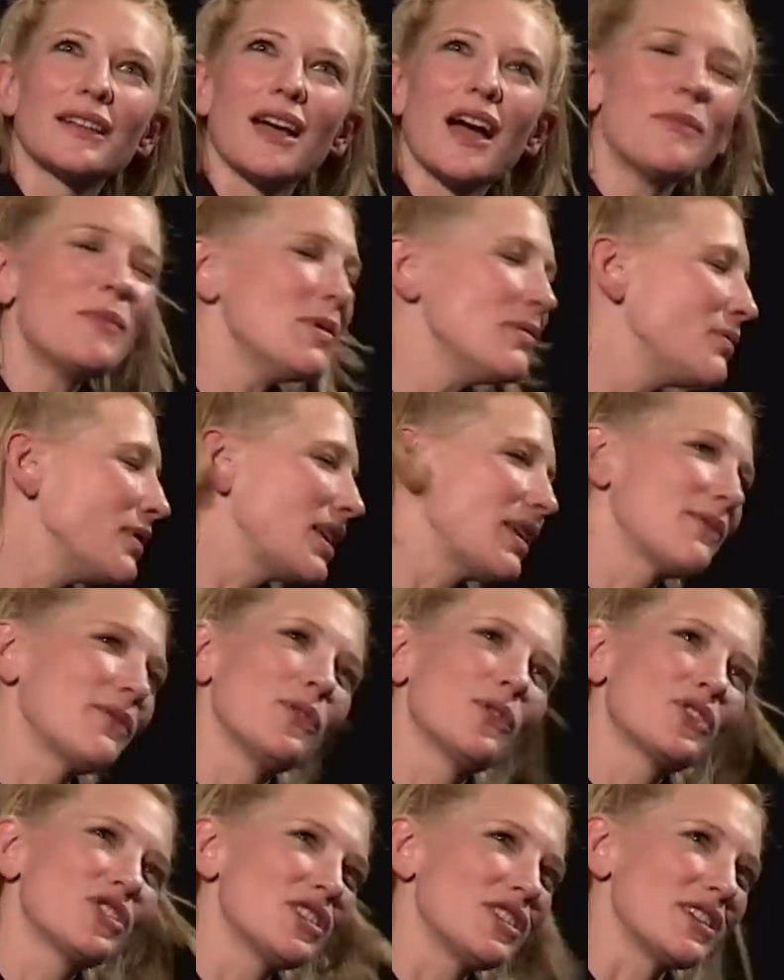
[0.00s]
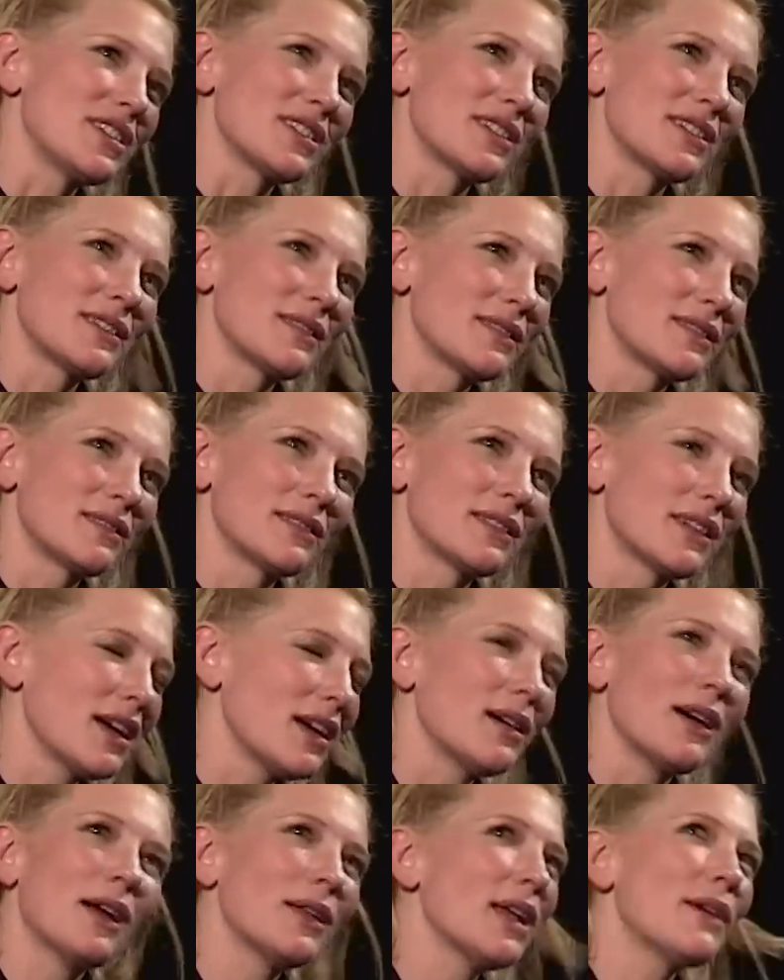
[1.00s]
I've been really fortunate.
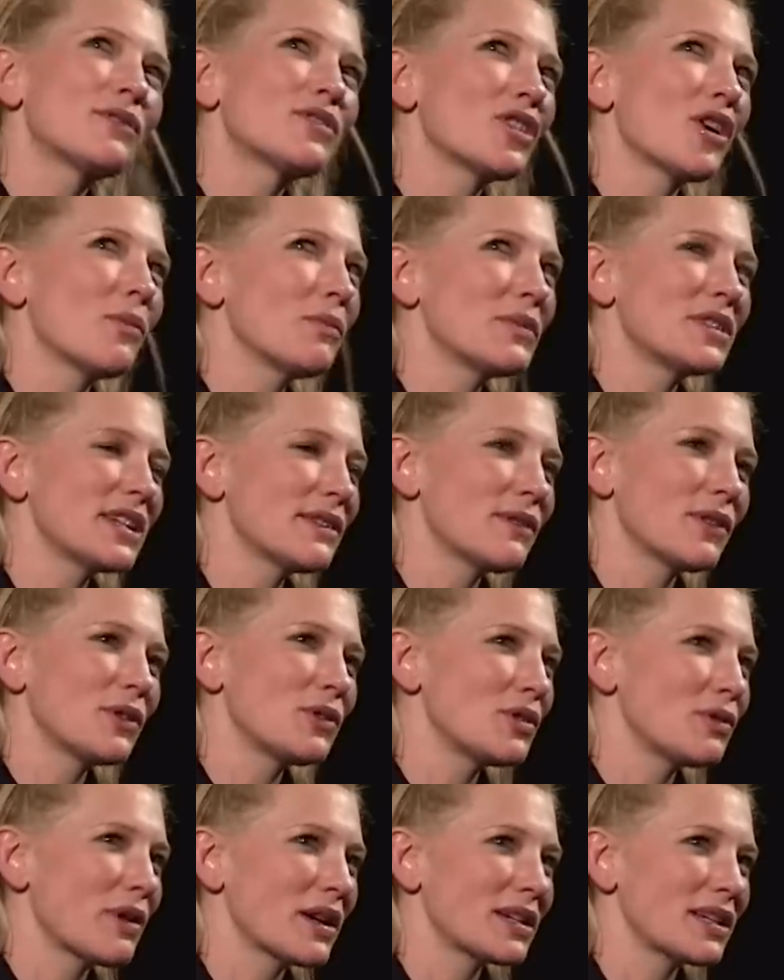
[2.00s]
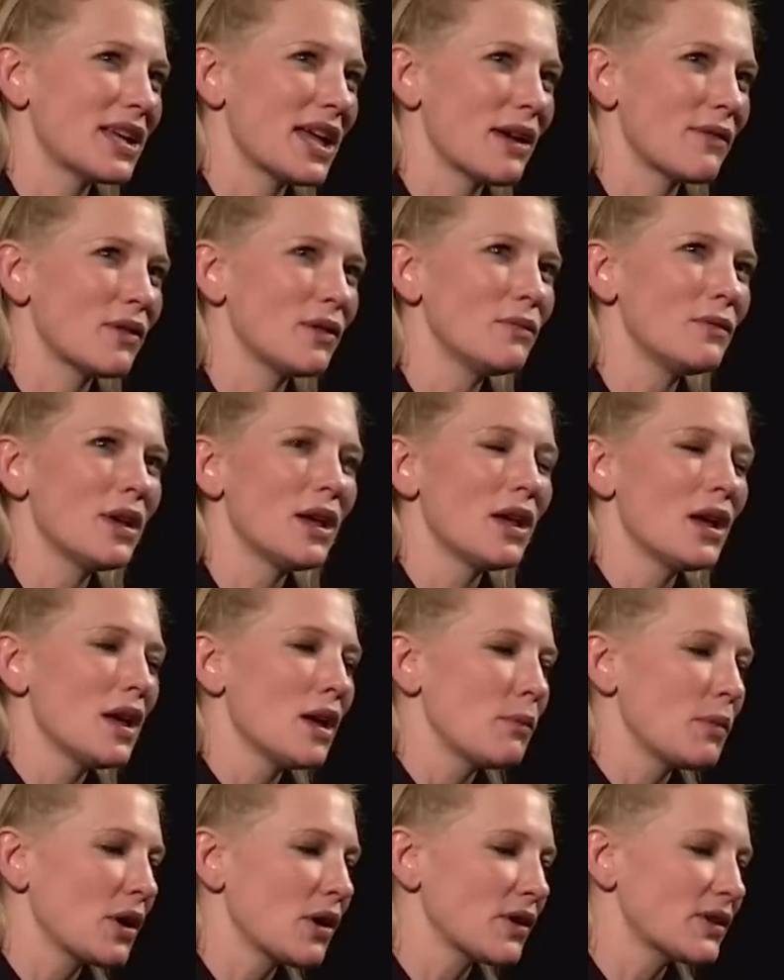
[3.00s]
Uh, I love Tom Tykwer, who directed Heaven,
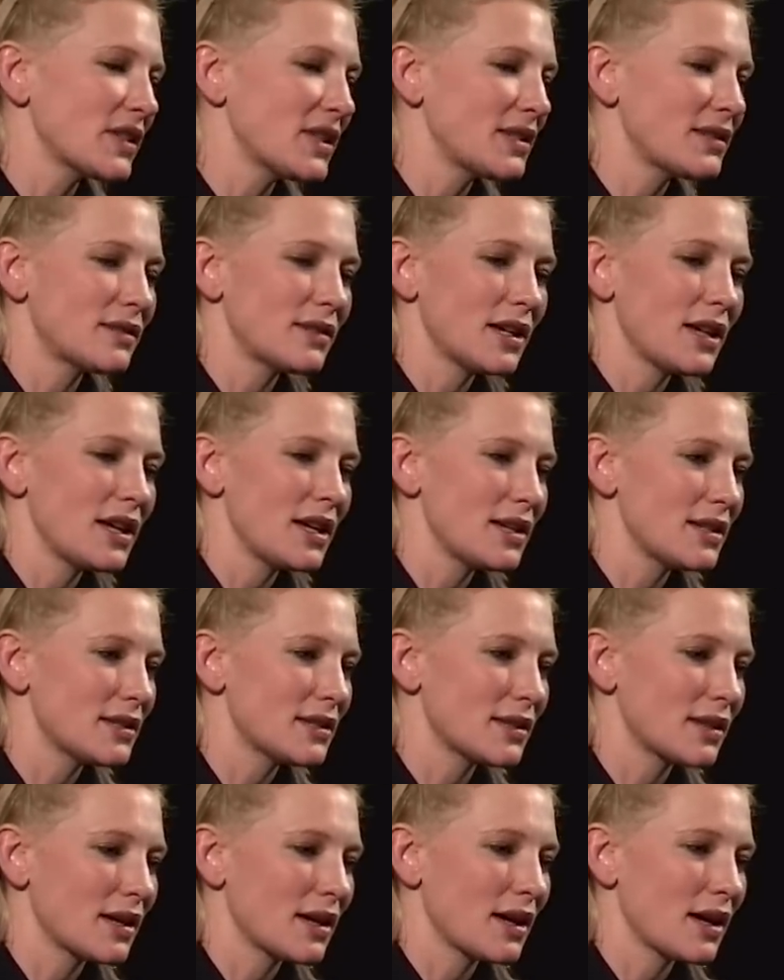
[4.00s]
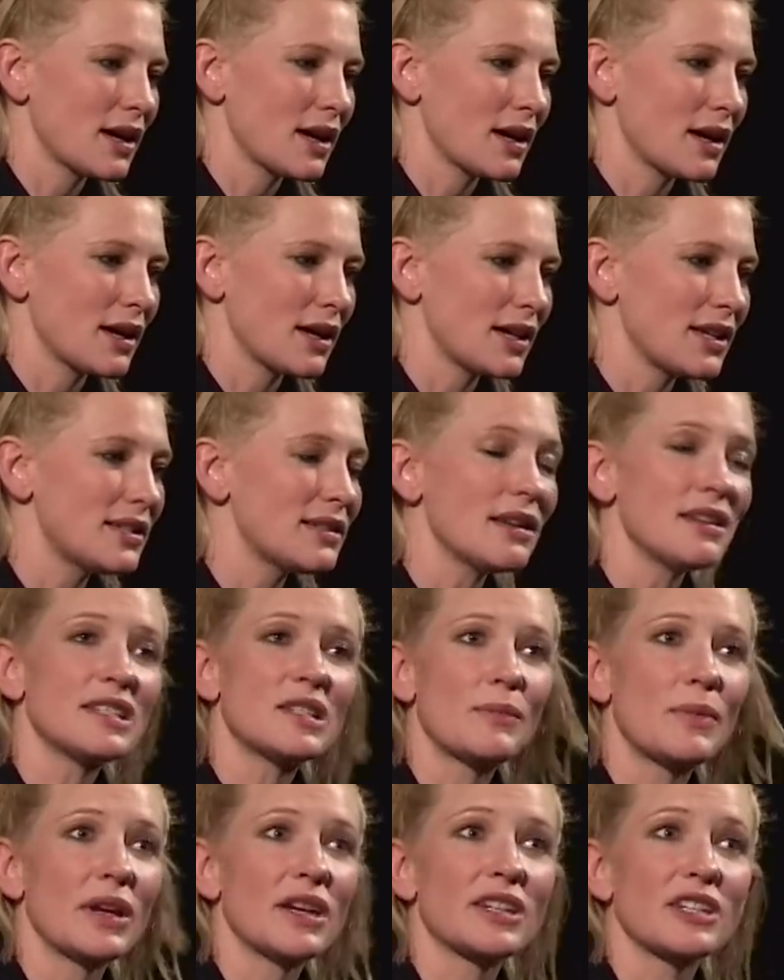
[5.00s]
because his his uh, his
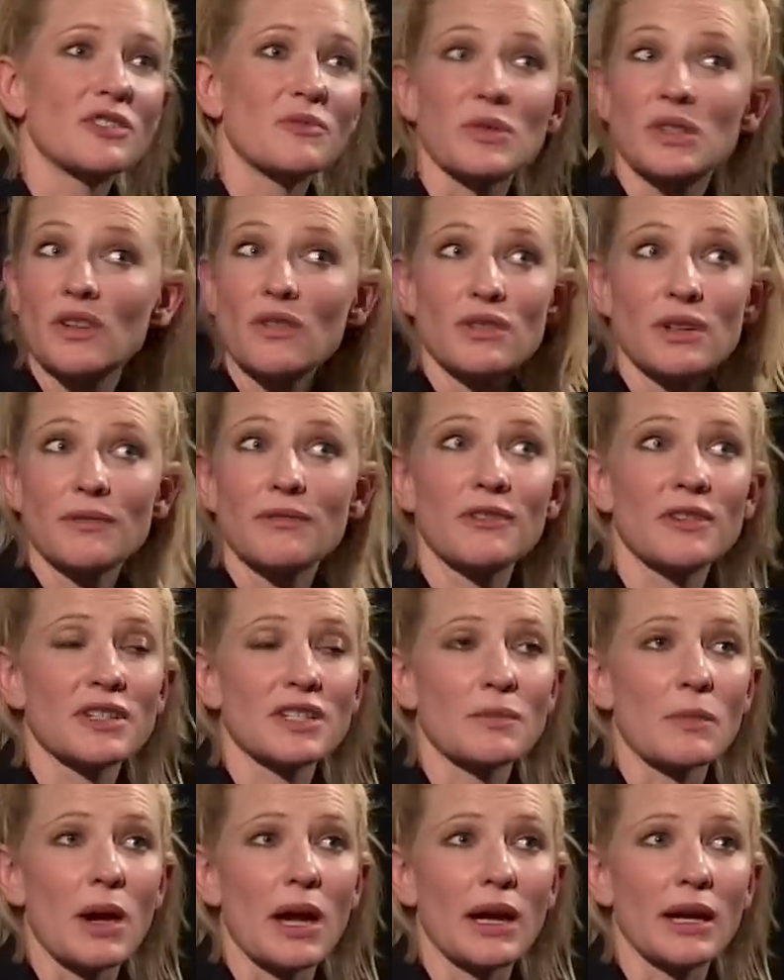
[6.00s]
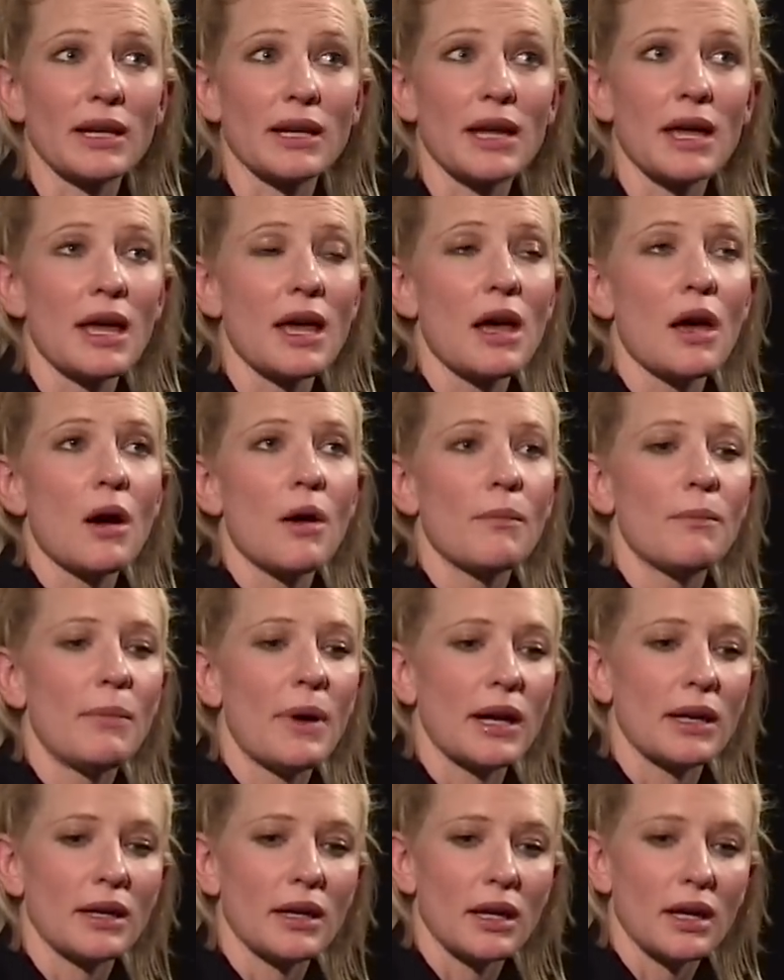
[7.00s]
sensibilities were so different to mine,
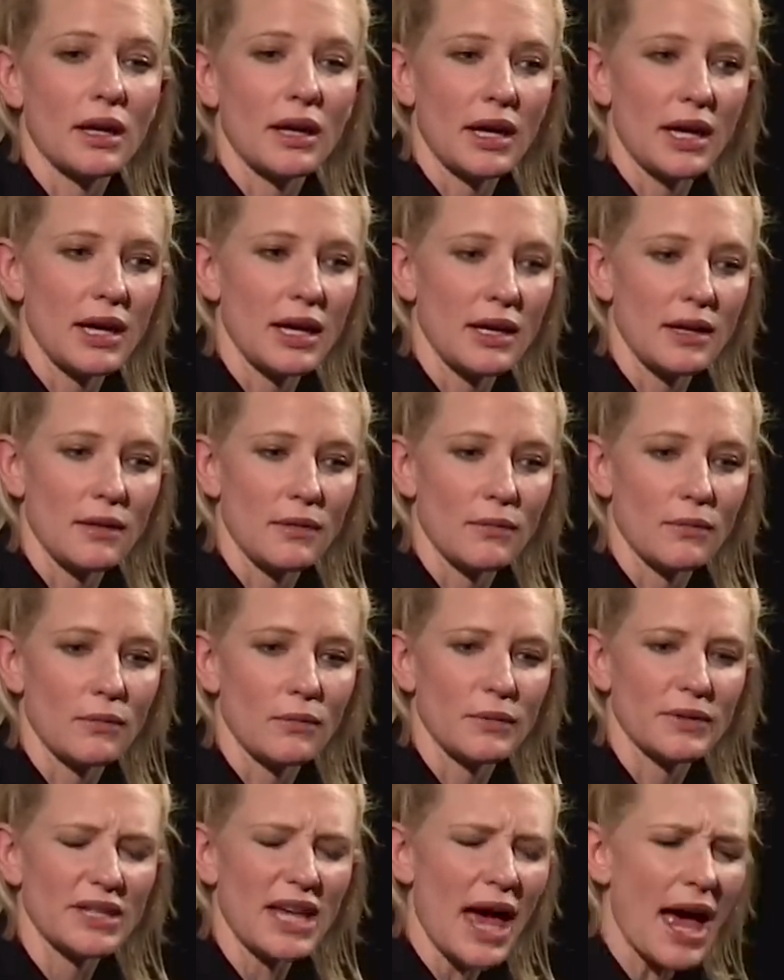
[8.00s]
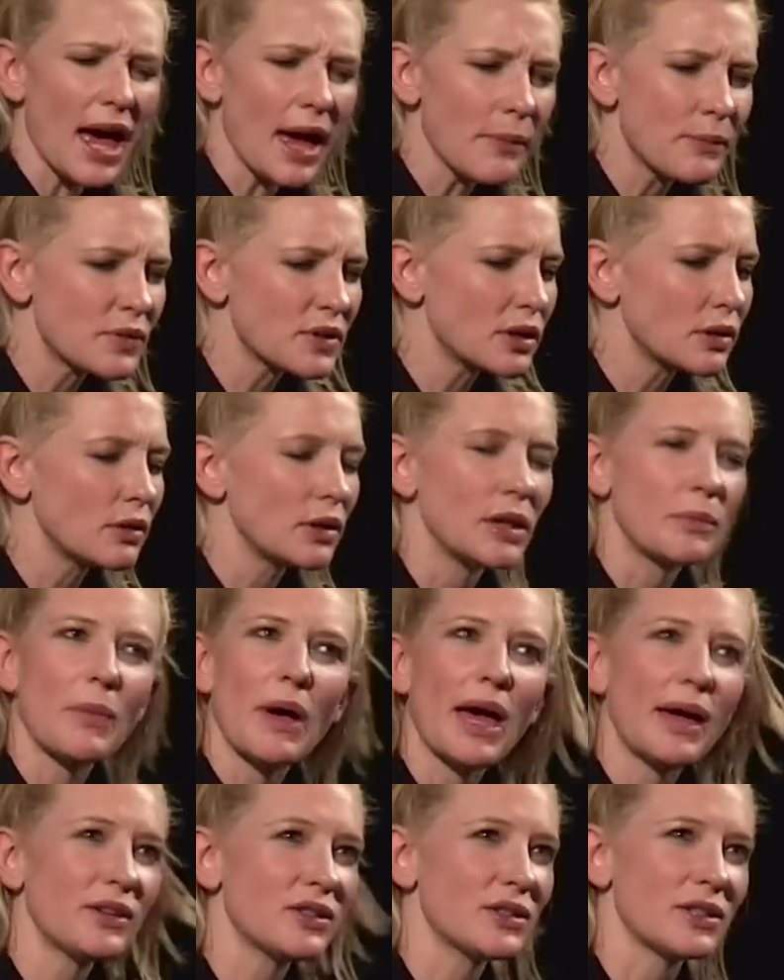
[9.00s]
but he was absolutely
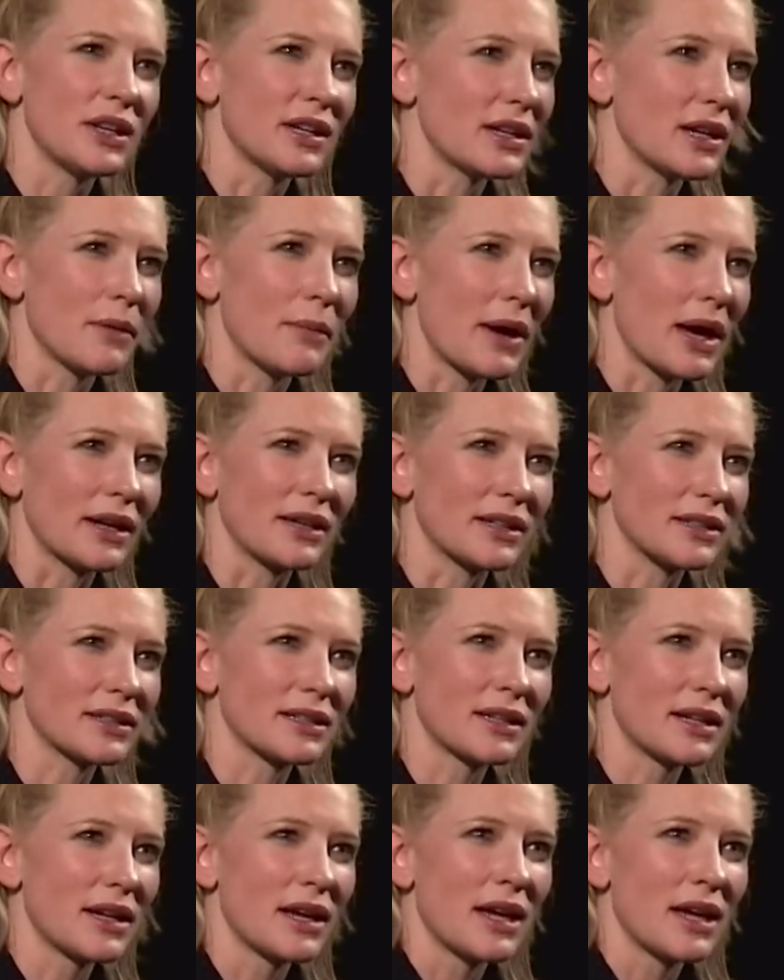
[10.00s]
passionate about it,